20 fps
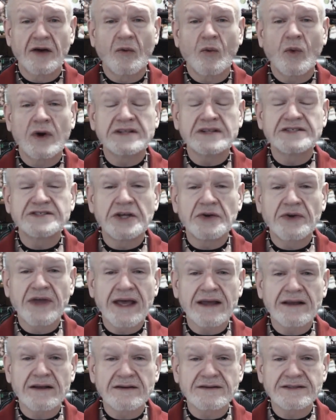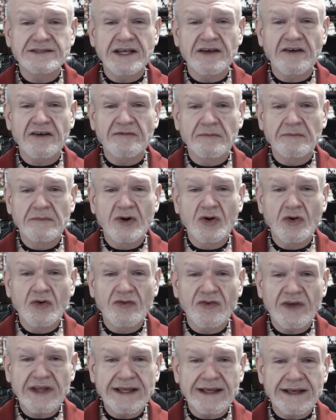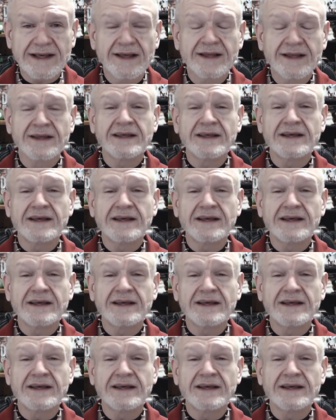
Once you get yourself moving,